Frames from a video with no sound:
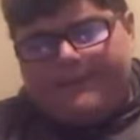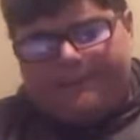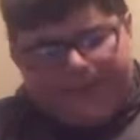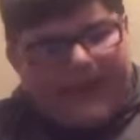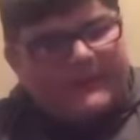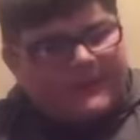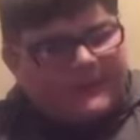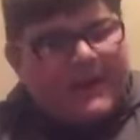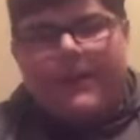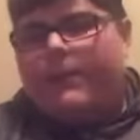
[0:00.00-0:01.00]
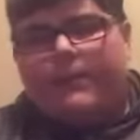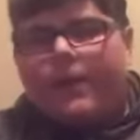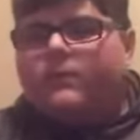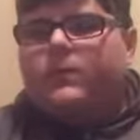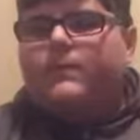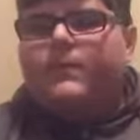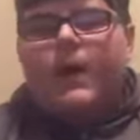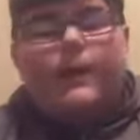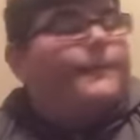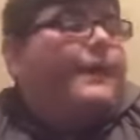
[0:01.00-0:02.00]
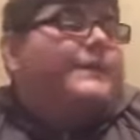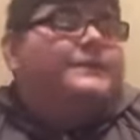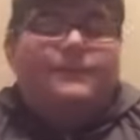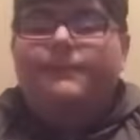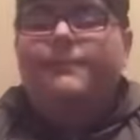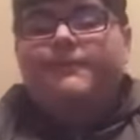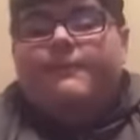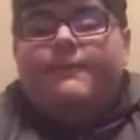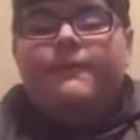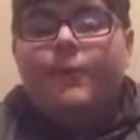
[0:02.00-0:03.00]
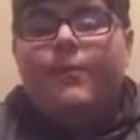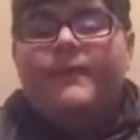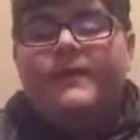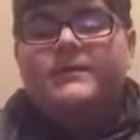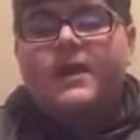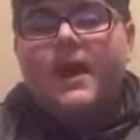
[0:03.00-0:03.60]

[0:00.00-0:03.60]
best stadium in Birmingham by some football fans,